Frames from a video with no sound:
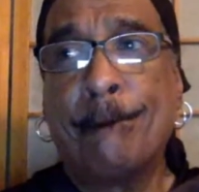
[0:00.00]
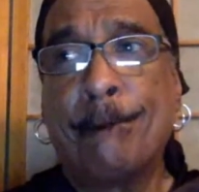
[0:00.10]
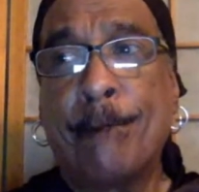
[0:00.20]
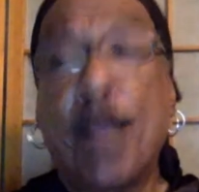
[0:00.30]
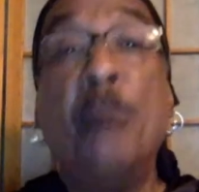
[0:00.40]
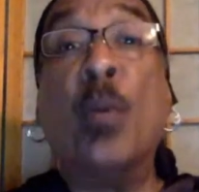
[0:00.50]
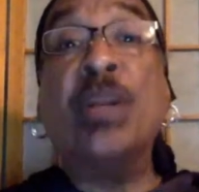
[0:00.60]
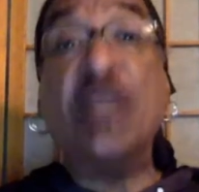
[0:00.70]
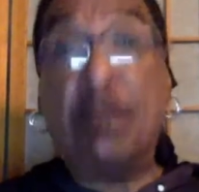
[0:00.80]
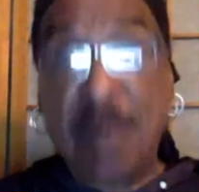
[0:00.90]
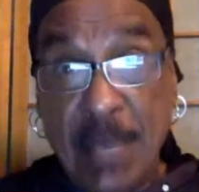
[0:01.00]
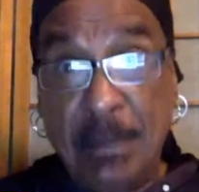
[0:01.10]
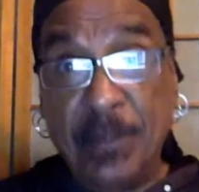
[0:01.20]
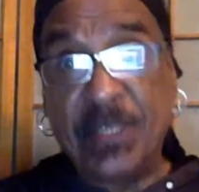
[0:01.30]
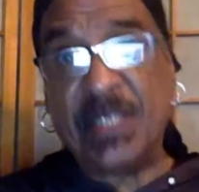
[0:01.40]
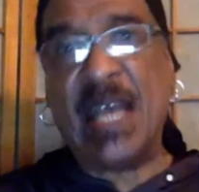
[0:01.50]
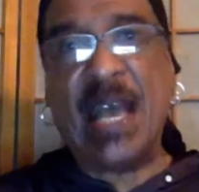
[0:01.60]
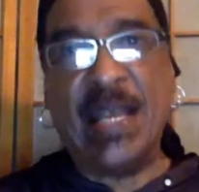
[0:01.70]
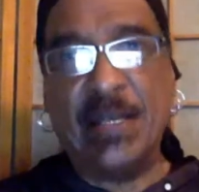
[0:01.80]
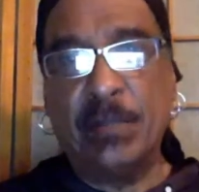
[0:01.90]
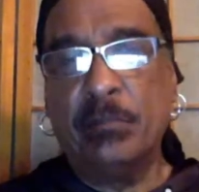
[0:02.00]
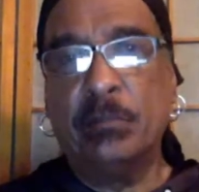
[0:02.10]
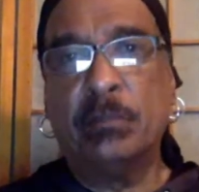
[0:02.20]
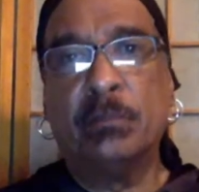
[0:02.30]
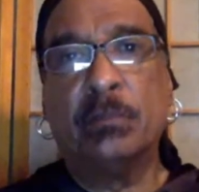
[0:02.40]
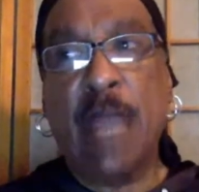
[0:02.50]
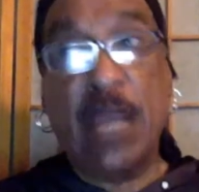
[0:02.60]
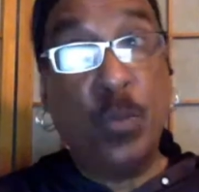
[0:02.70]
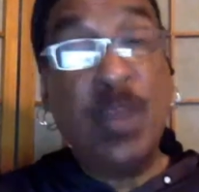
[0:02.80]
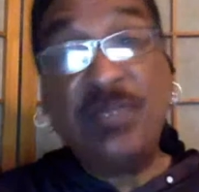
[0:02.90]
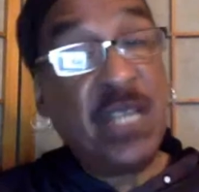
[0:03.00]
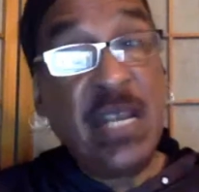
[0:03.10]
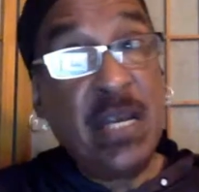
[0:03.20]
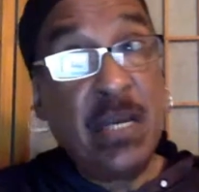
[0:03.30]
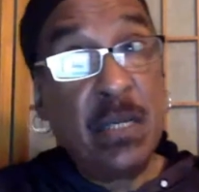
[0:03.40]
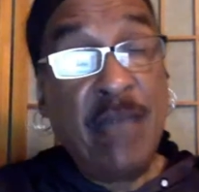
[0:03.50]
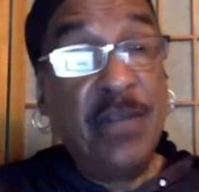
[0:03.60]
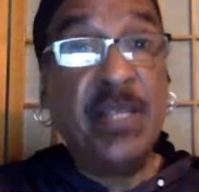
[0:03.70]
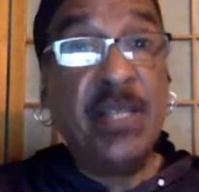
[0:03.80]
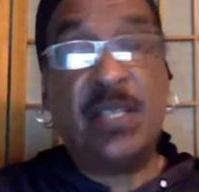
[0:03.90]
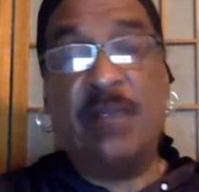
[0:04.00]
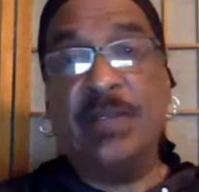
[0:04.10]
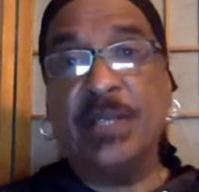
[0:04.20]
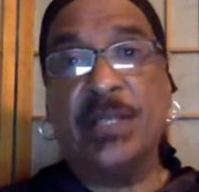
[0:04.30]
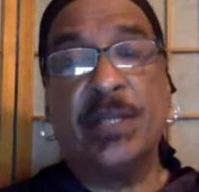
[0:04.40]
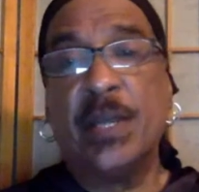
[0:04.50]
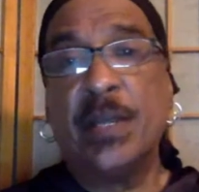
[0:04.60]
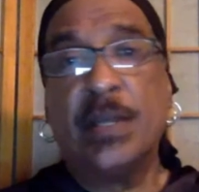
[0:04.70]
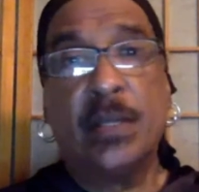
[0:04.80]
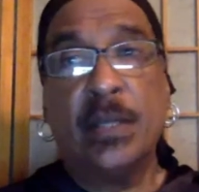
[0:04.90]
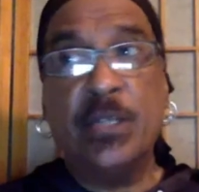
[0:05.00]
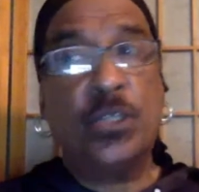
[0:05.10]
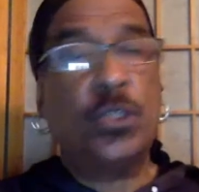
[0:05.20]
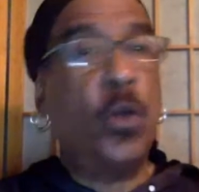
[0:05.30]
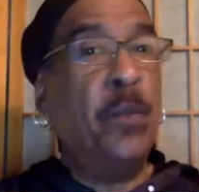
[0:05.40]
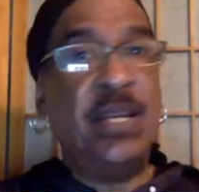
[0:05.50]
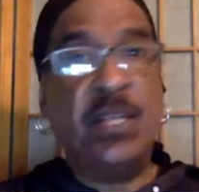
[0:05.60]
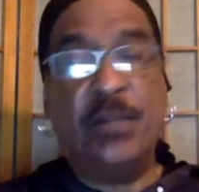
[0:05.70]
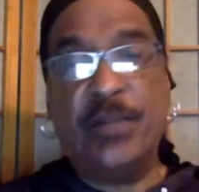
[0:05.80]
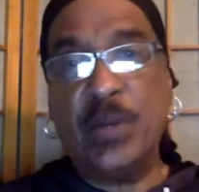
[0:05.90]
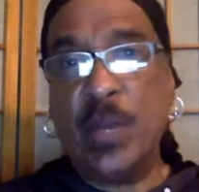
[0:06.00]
But when the people decide, and we've seen evidence of it in so many different ways.